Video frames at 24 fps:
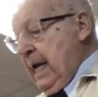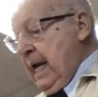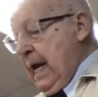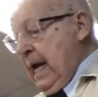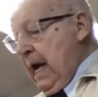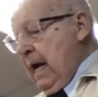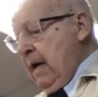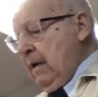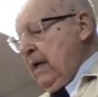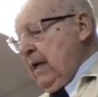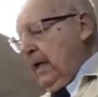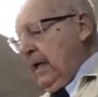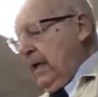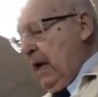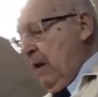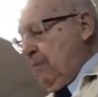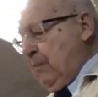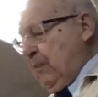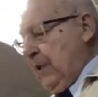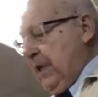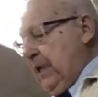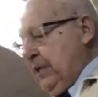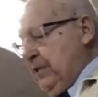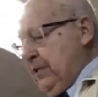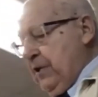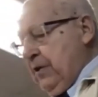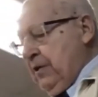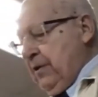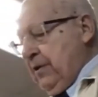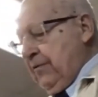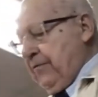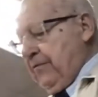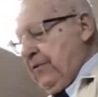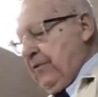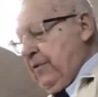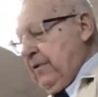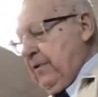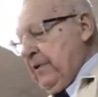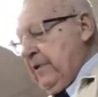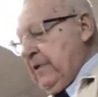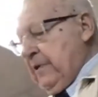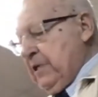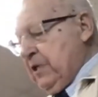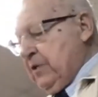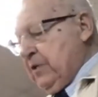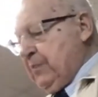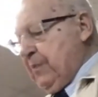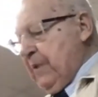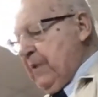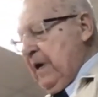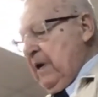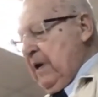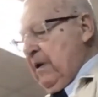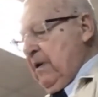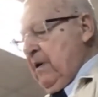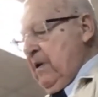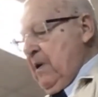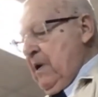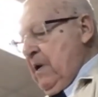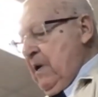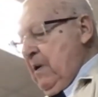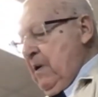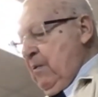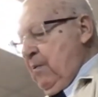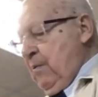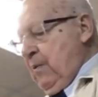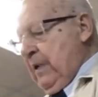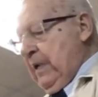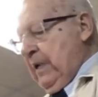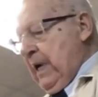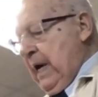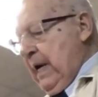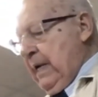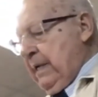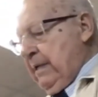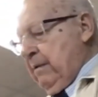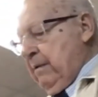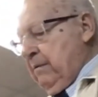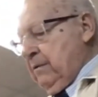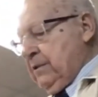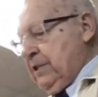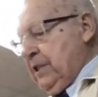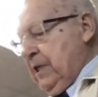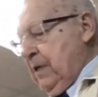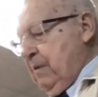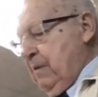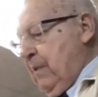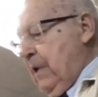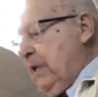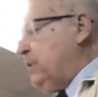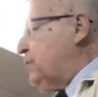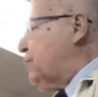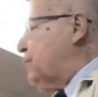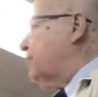How can I preach on the fruit of the Spirit when I don't see much